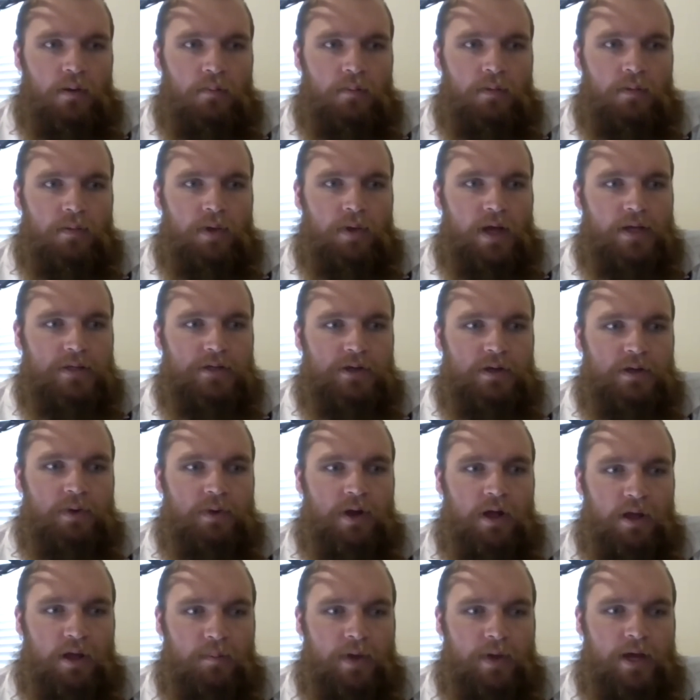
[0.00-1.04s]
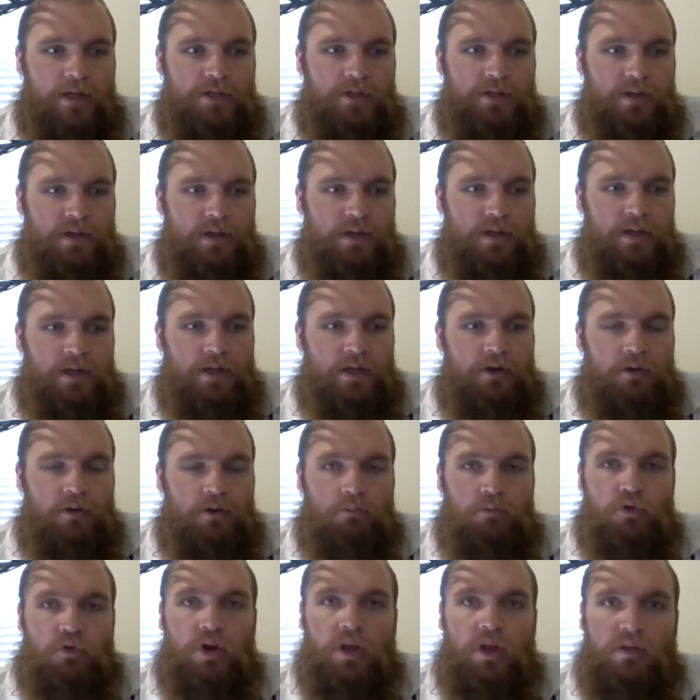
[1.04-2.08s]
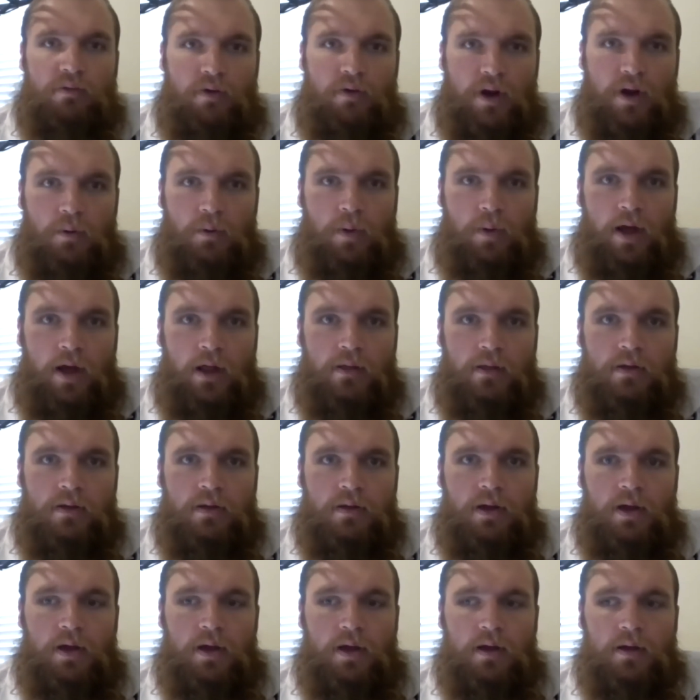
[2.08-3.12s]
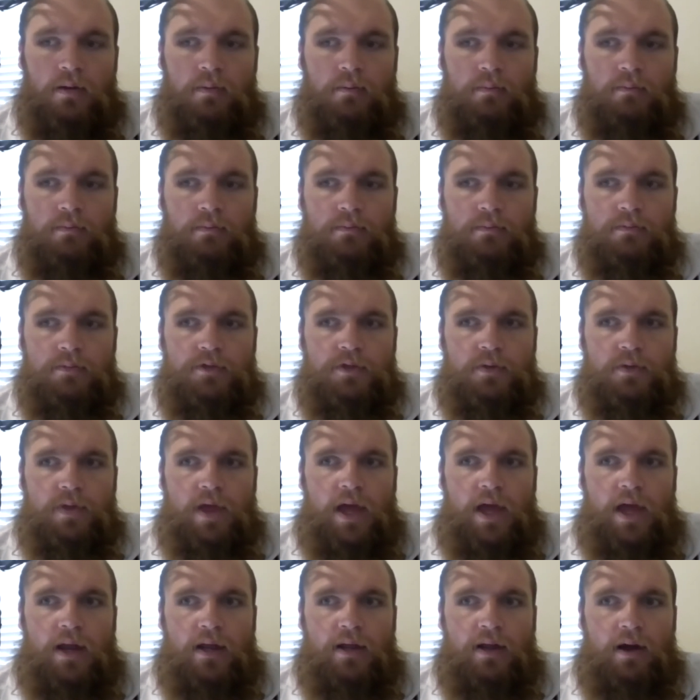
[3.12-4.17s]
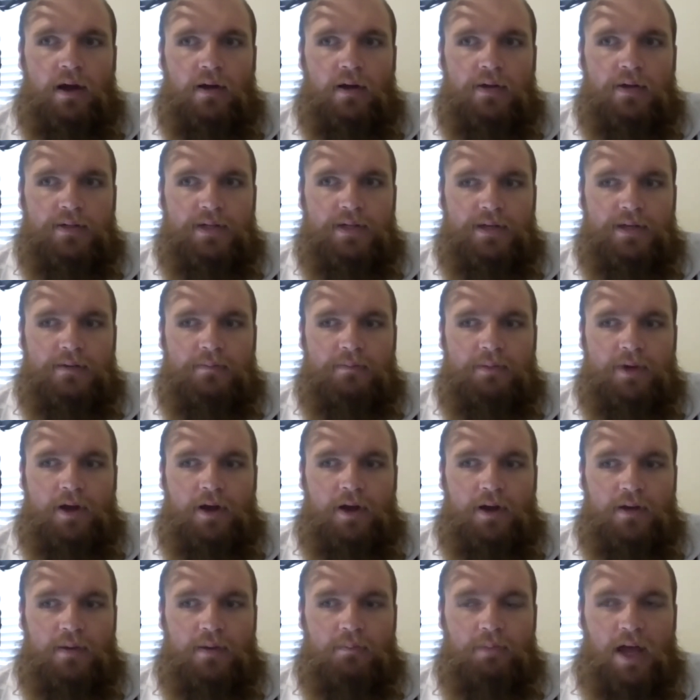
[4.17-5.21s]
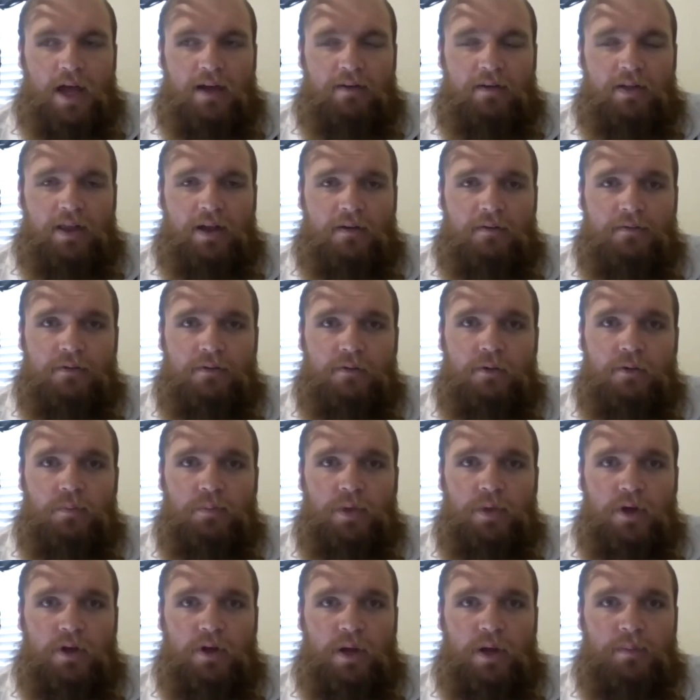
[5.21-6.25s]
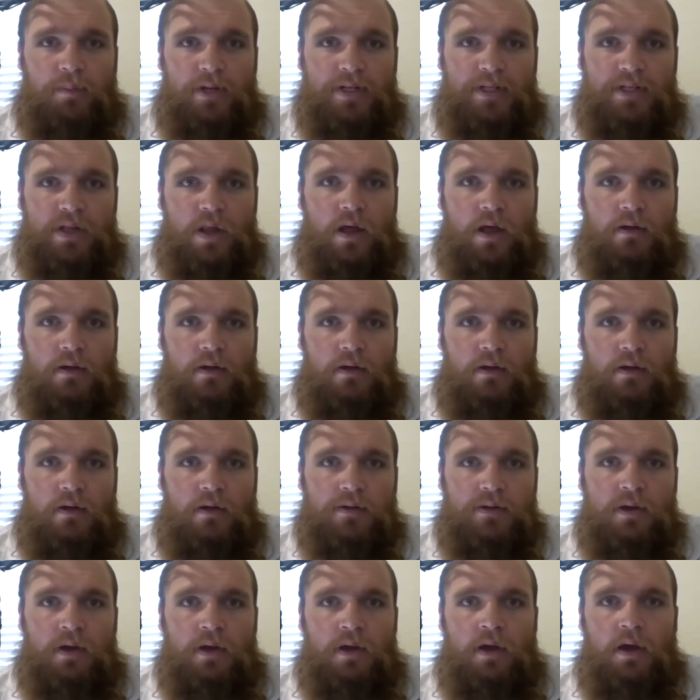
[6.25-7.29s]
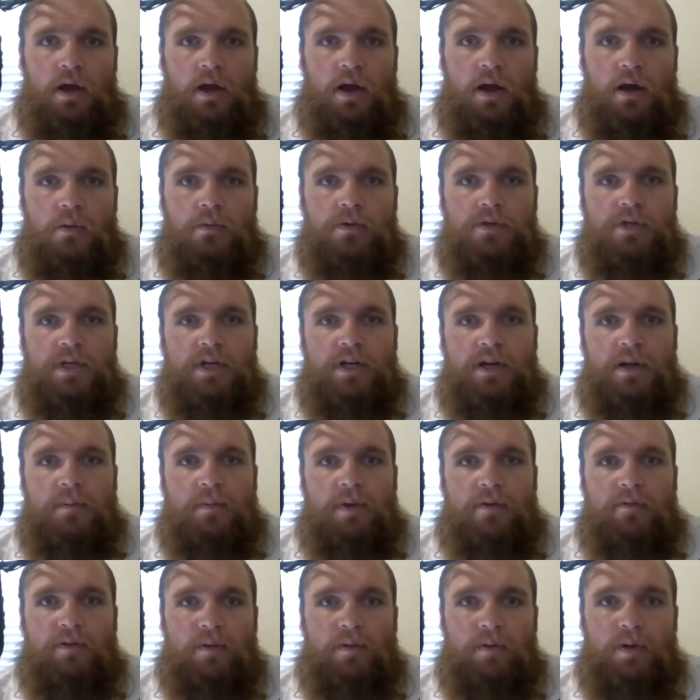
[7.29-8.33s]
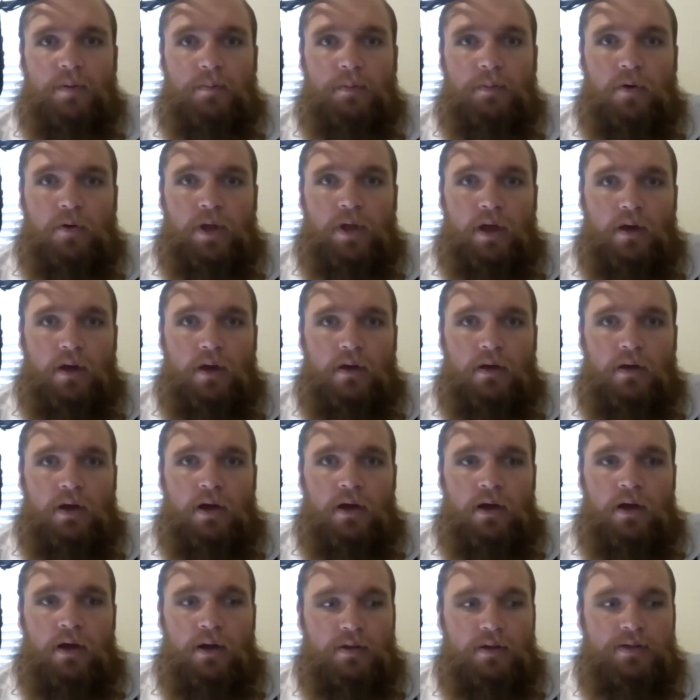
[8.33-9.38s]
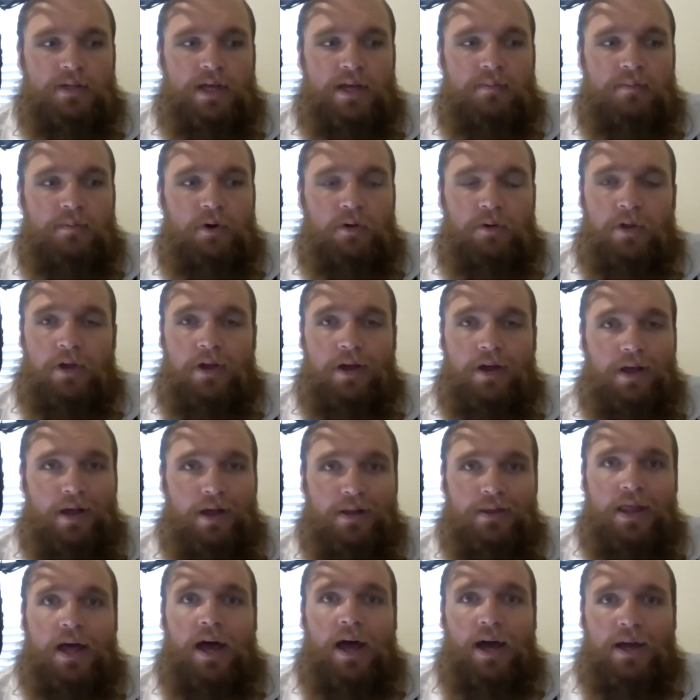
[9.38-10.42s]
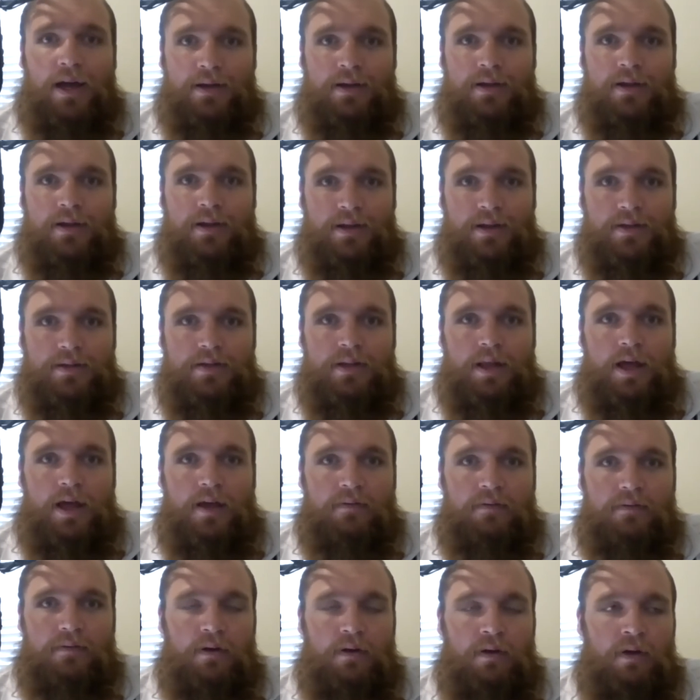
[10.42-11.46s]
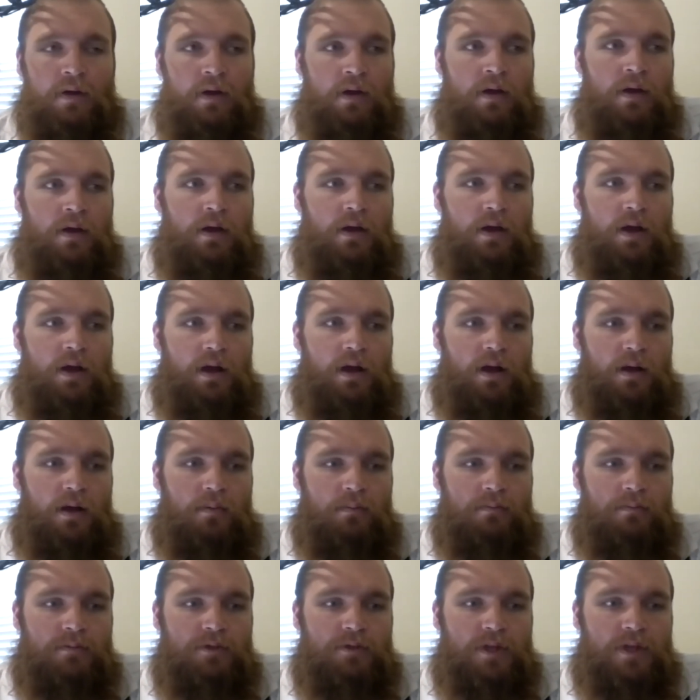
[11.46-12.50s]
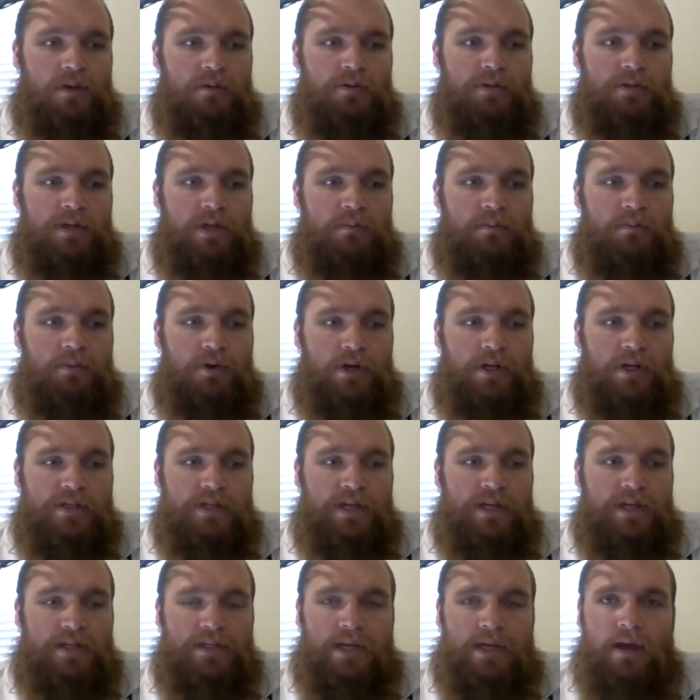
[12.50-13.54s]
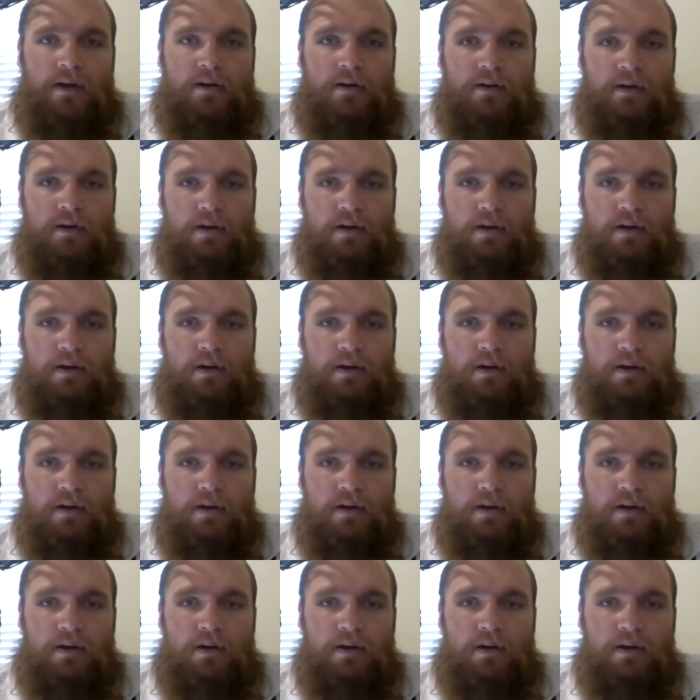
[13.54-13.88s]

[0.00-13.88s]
as you can probably imagine, he couldn't breathe very well. So that it caused him to have a lot of fluid buildup in his lungs, which ended up giving him pneumonia. He's had pneumonia a lot in his life. So he was getting pretty sick and tired